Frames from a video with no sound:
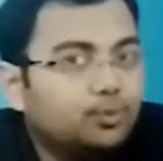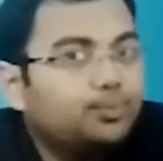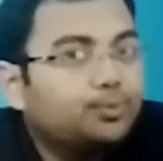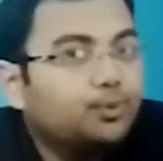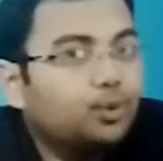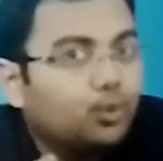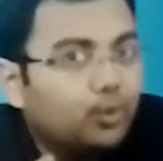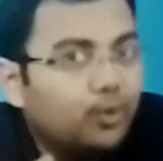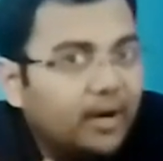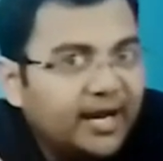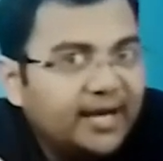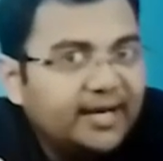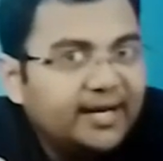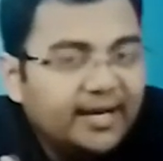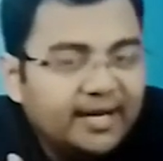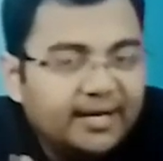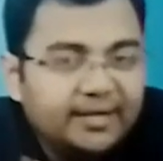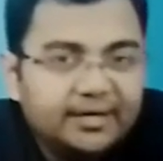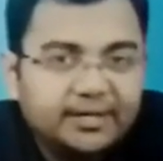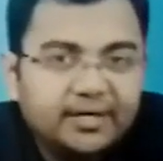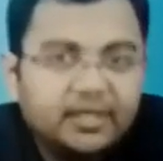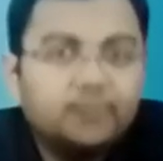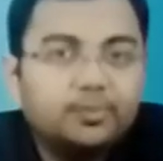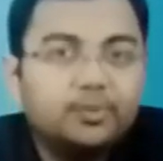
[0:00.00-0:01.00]
to provide
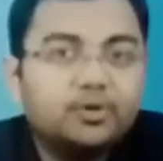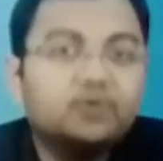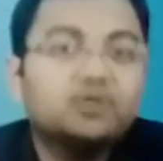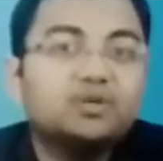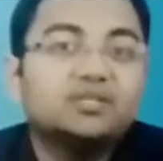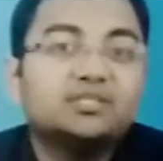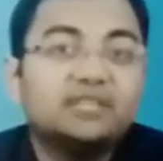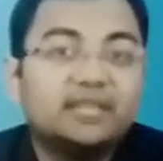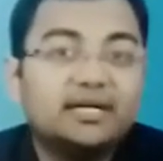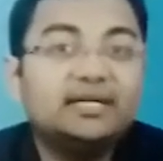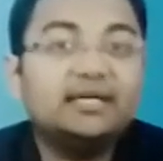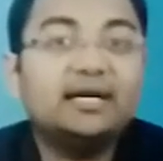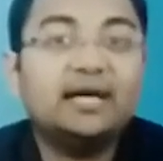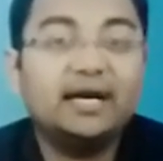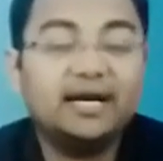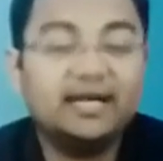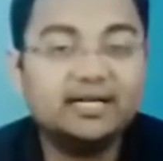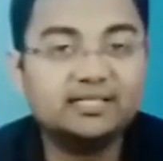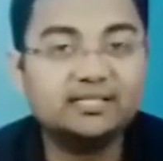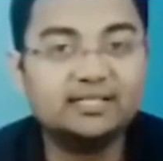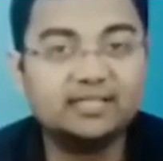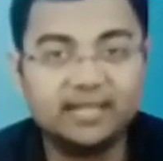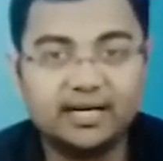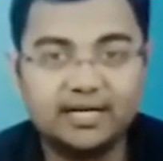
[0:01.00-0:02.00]
internet because it
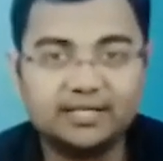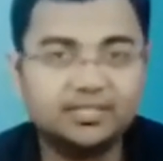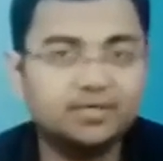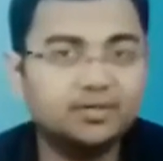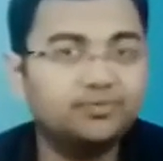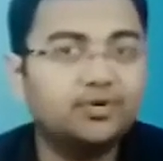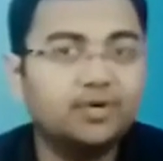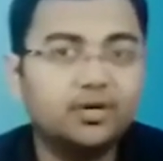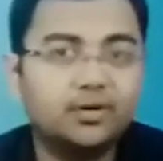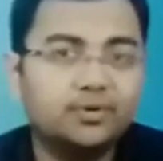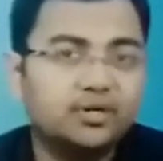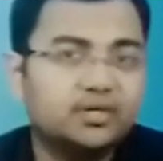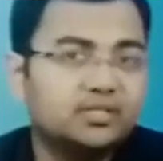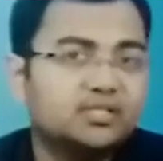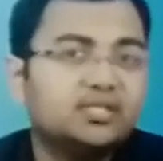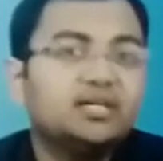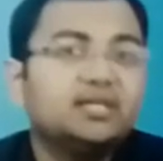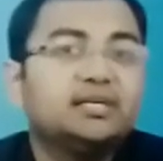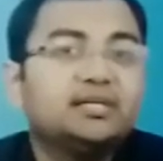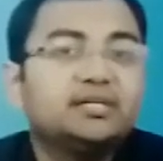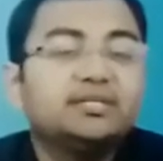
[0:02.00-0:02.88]
has larger frequency.